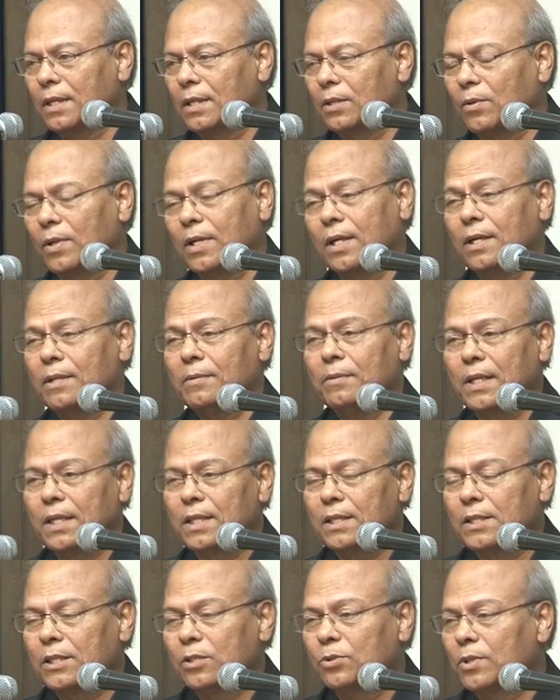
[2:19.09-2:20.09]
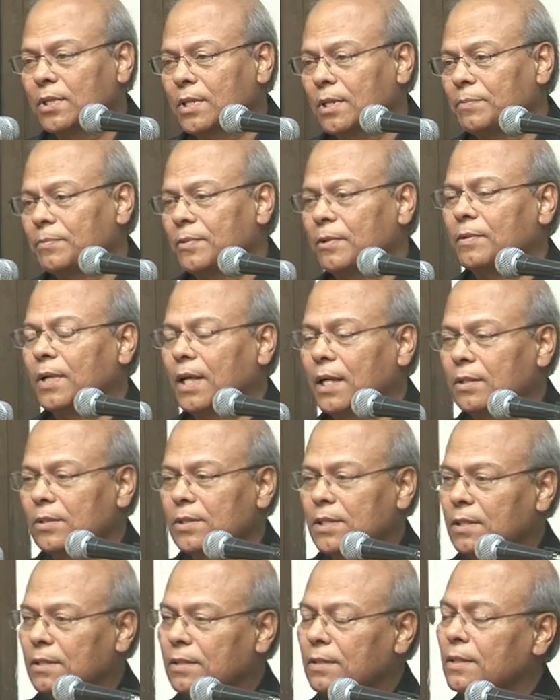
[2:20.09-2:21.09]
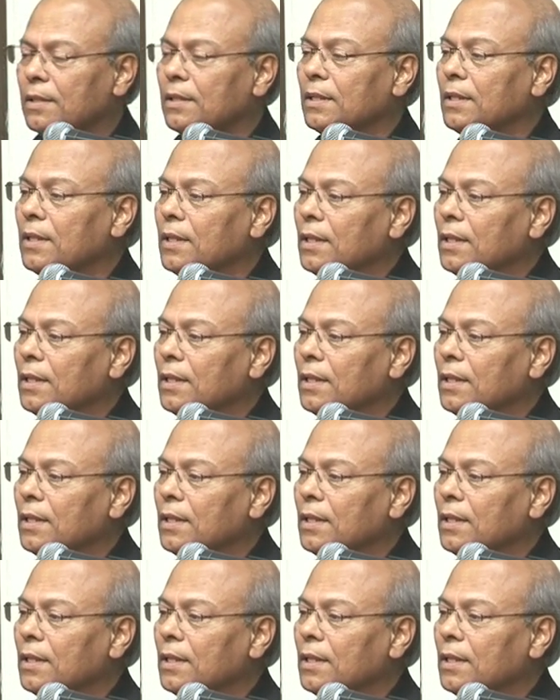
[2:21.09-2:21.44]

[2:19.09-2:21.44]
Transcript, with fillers: An alternative energy could come from hydrogen